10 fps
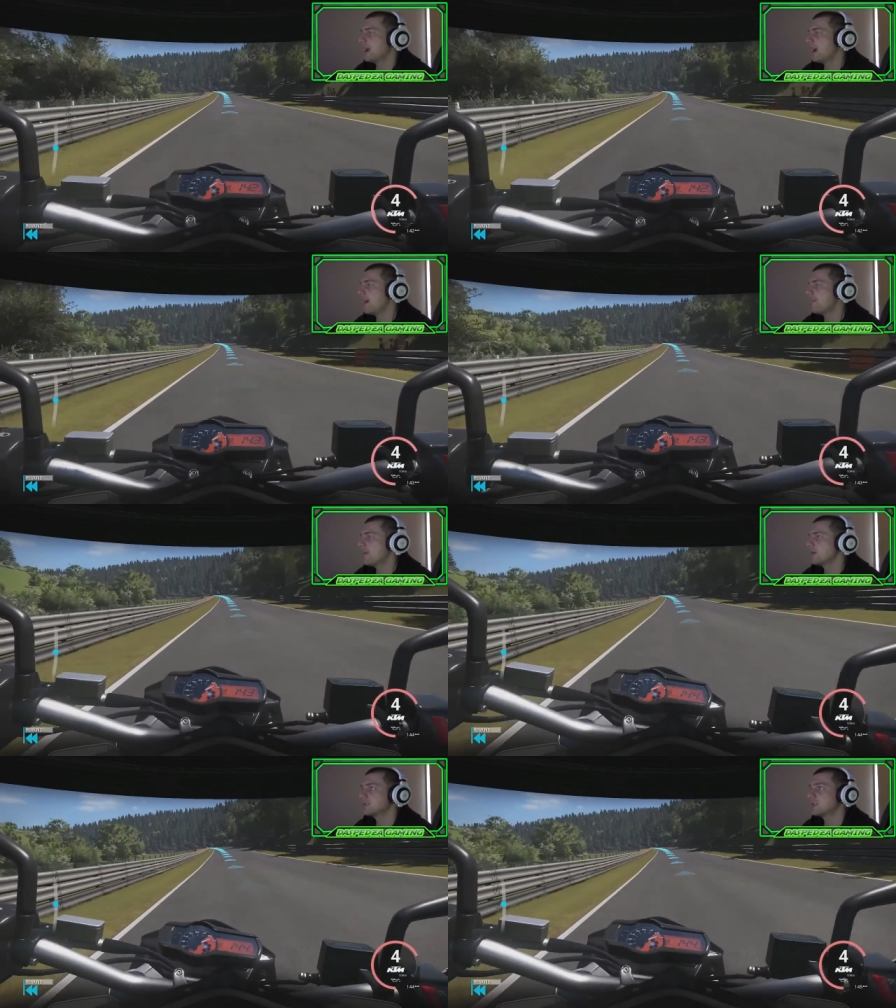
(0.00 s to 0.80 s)
uh,
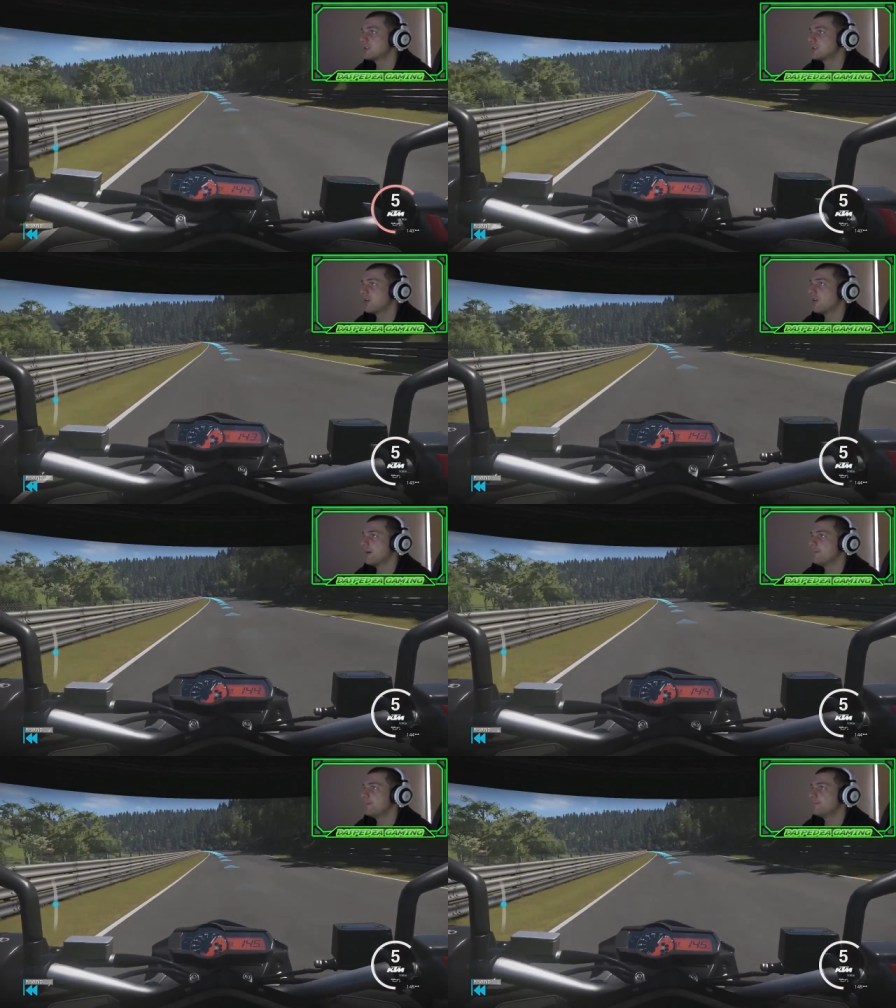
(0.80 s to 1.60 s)
most of the
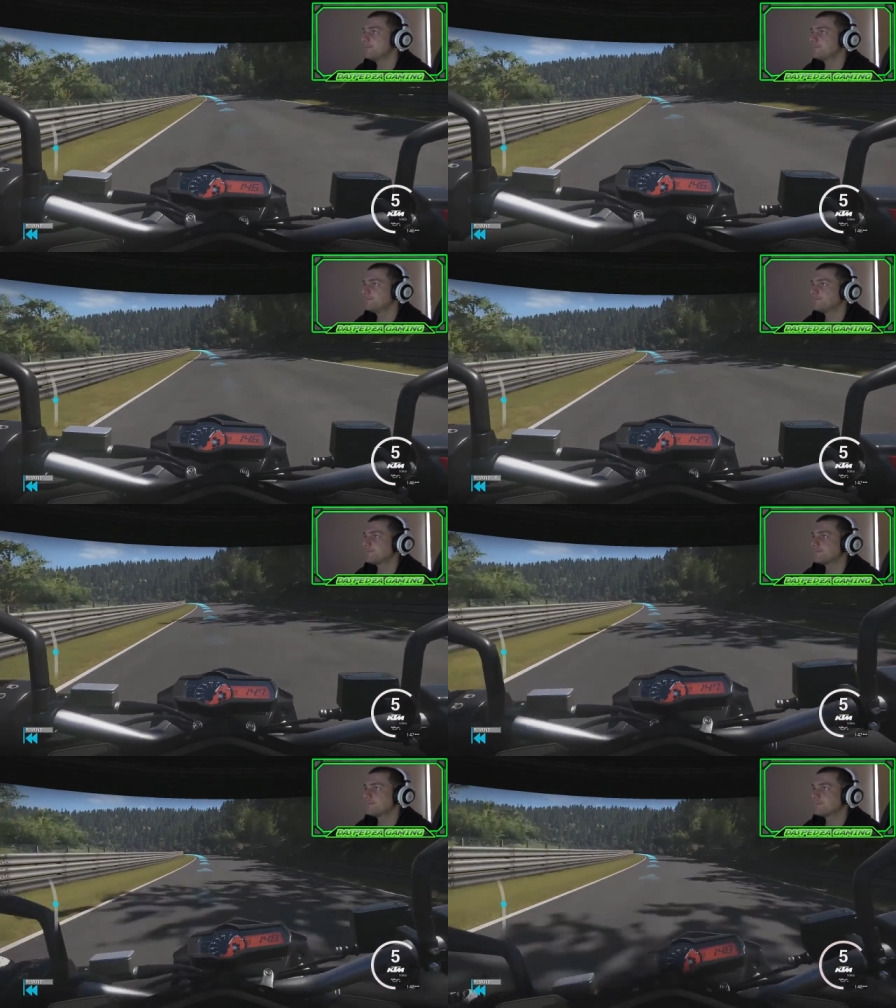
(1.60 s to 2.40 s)
time
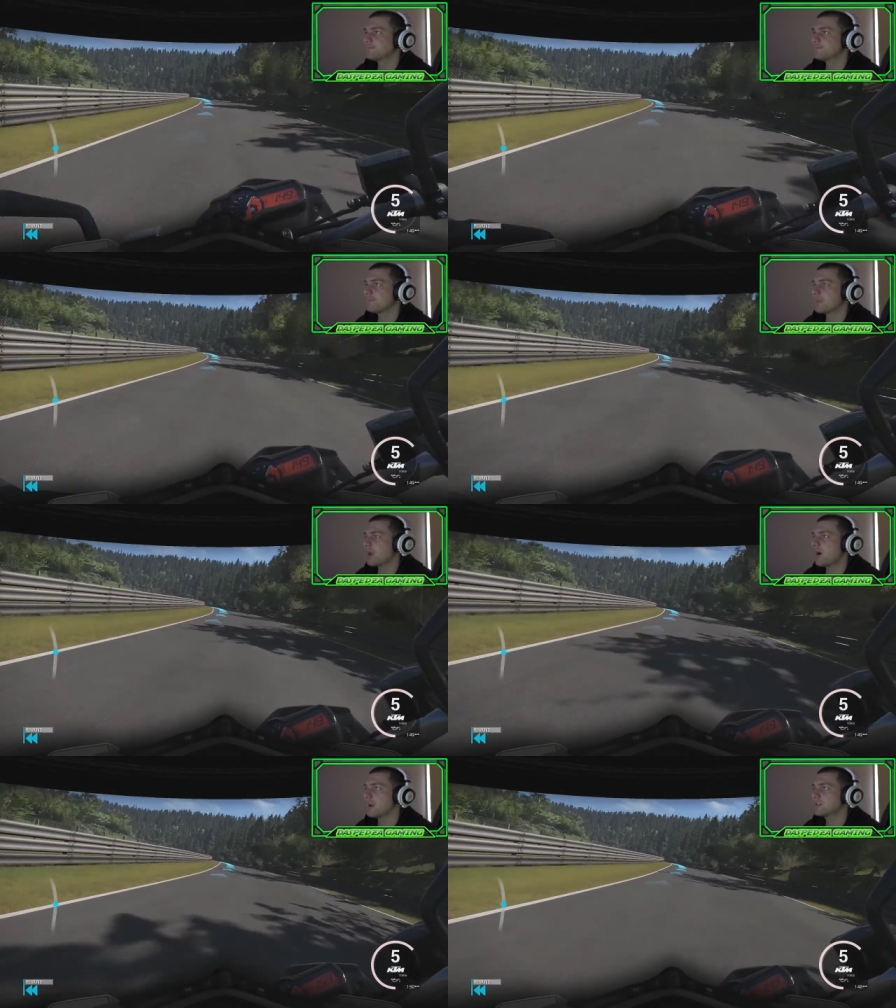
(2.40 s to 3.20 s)

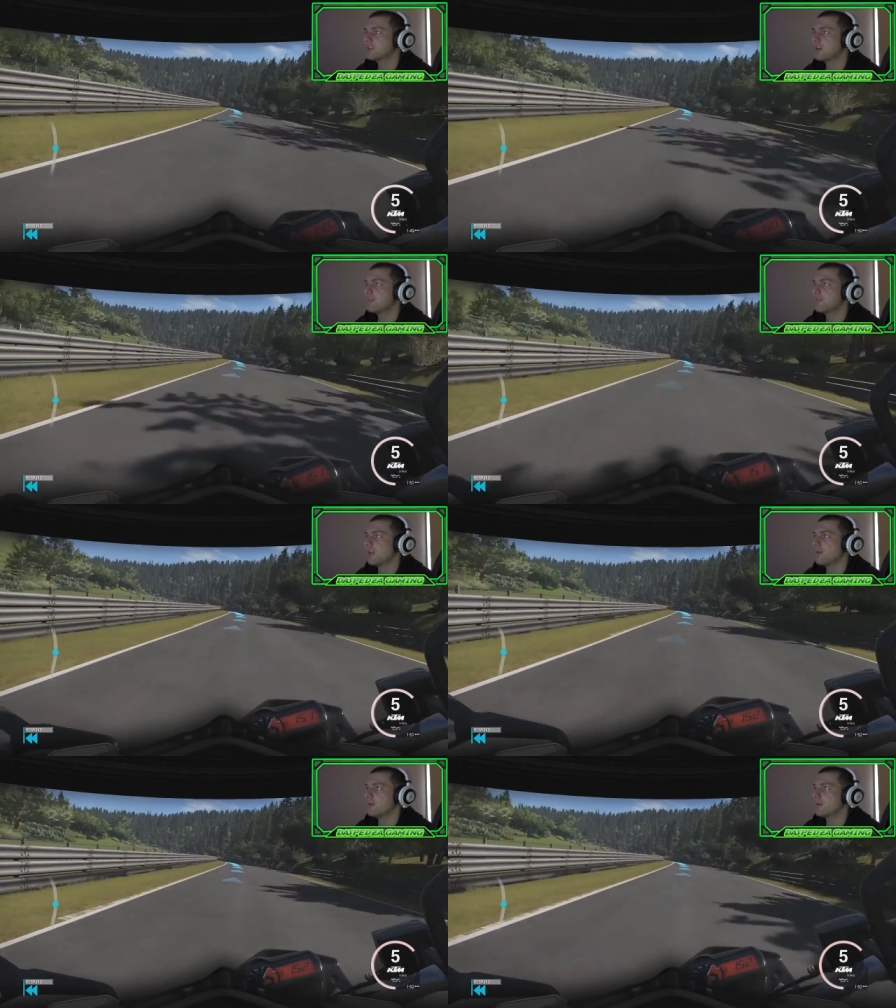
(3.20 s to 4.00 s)
I actually don't
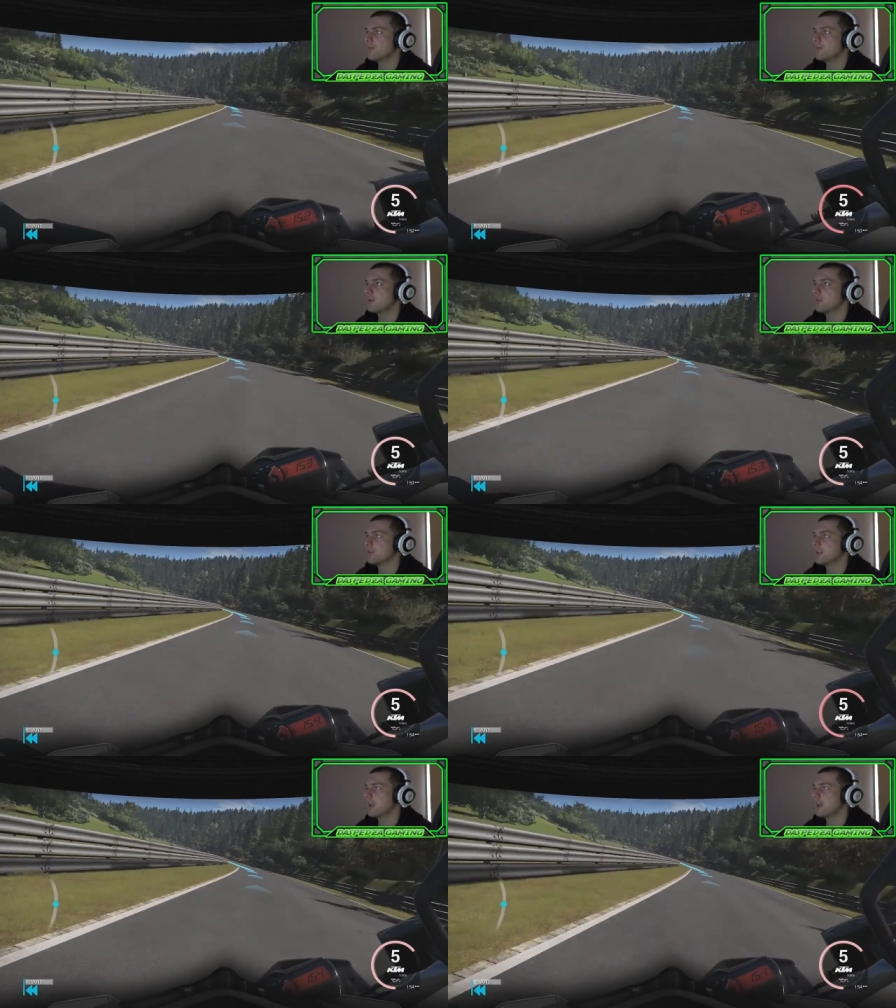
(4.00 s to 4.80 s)
follow it. I'm not
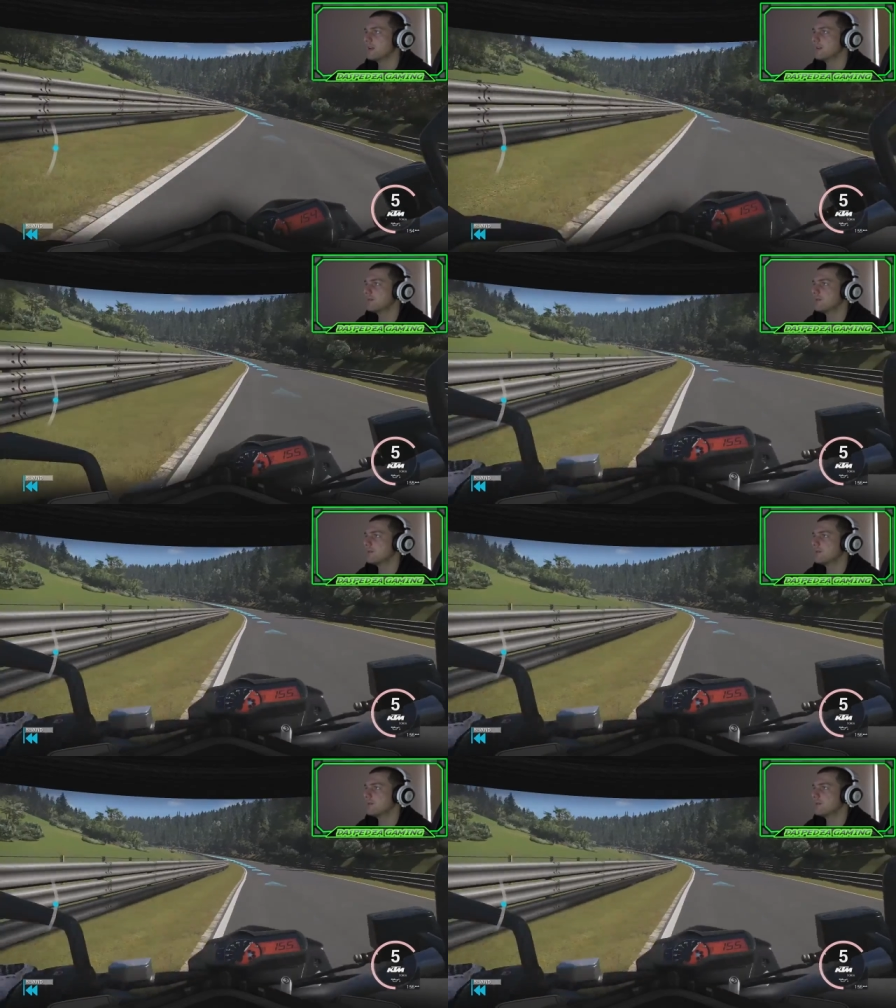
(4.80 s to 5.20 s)
looking at it.